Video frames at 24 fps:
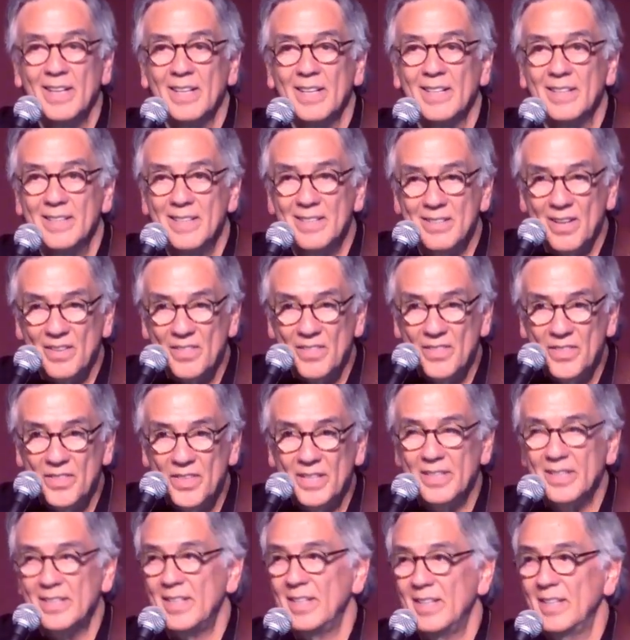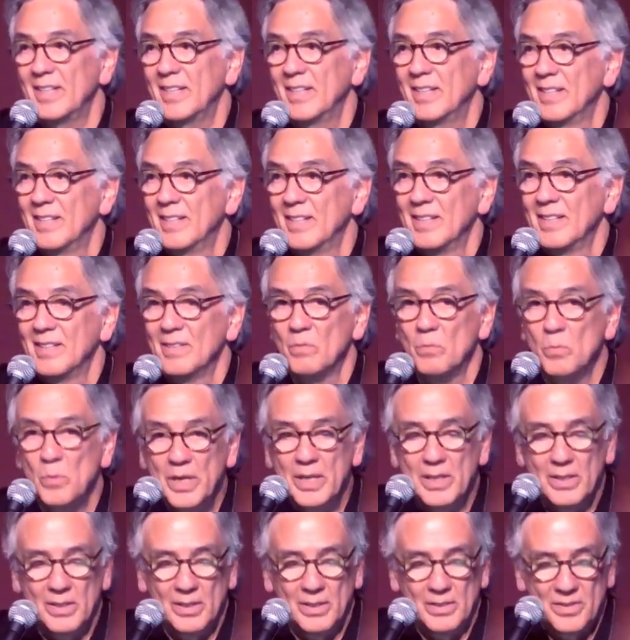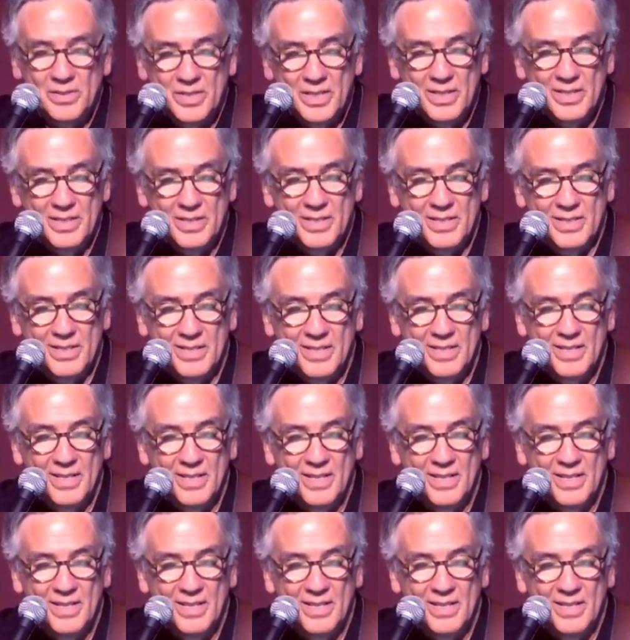this authentic, real Jesus.